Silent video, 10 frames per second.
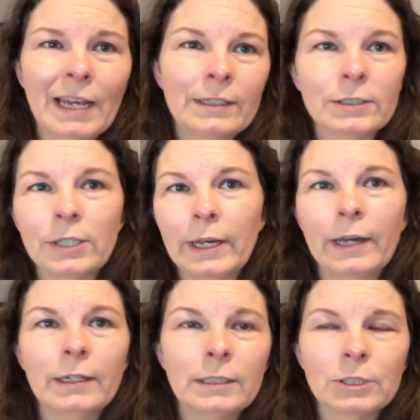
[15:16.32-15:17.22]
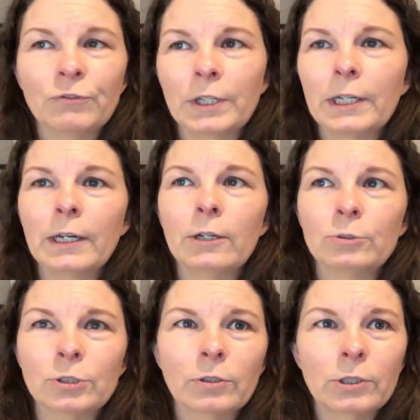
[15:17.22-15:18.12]
8 to 10 in this video,
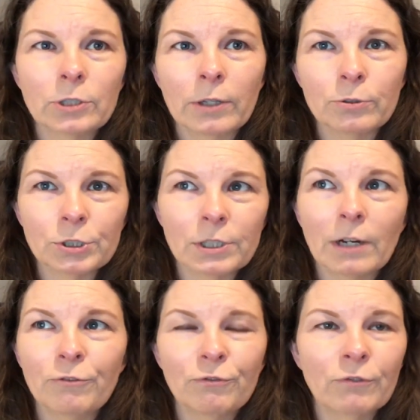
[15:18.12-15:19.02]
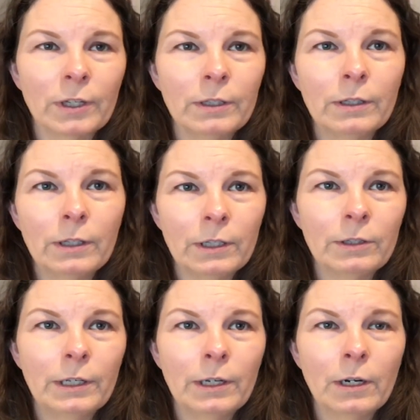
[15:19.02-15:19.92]
so there's other stuff in,
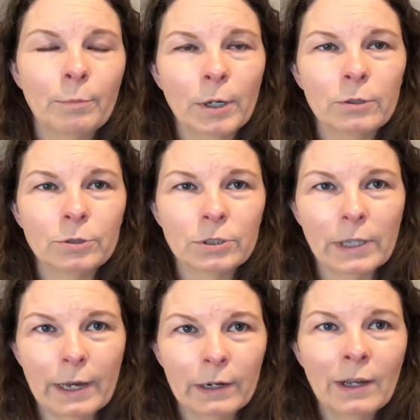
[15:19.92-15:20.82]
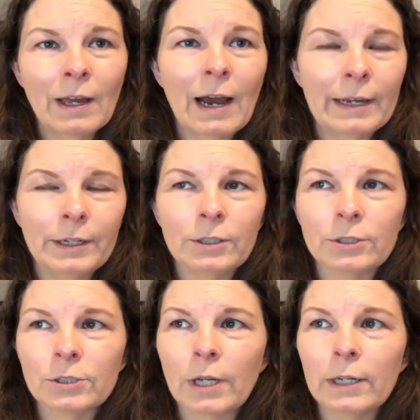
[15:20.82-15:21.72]
in the uh, post that I didn't
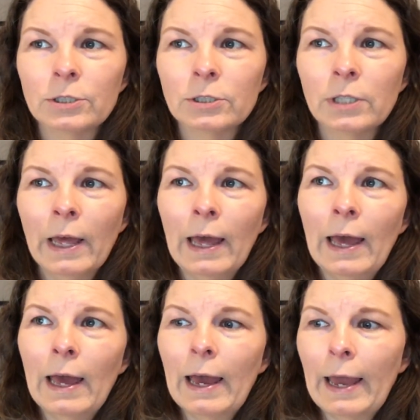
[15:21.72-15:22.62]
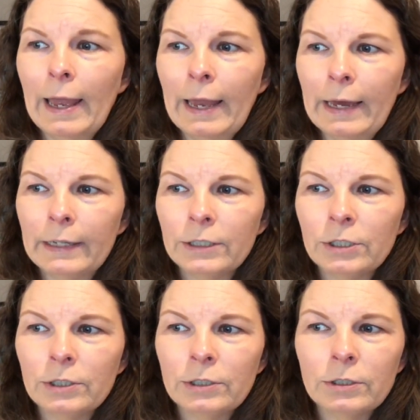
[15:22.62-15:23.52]
discuss.
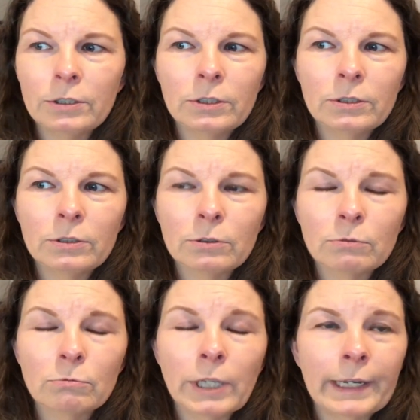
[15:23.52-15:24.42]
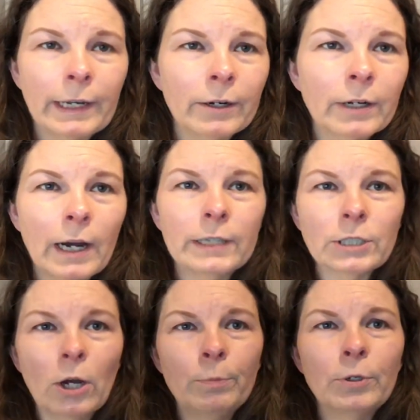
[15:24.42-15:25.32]
And take care, guys.
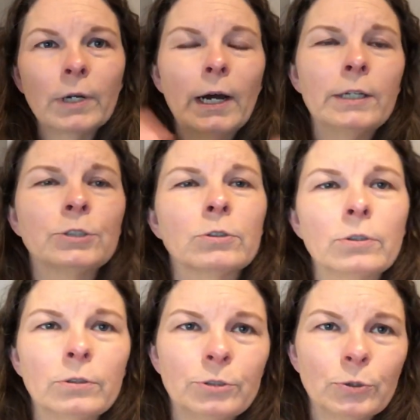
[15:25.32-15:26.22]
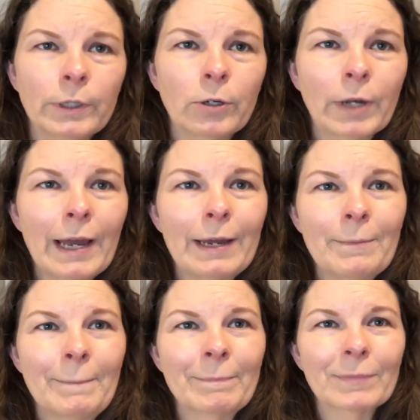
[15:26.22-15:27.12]
I hope you guys are doing okay.
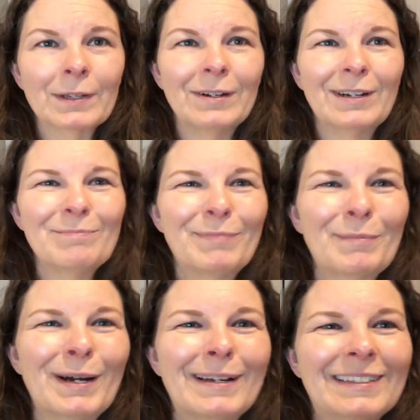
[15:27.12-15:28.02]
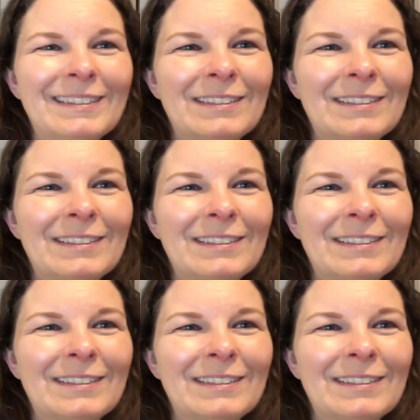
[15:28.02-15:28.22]
All right, bye-bye.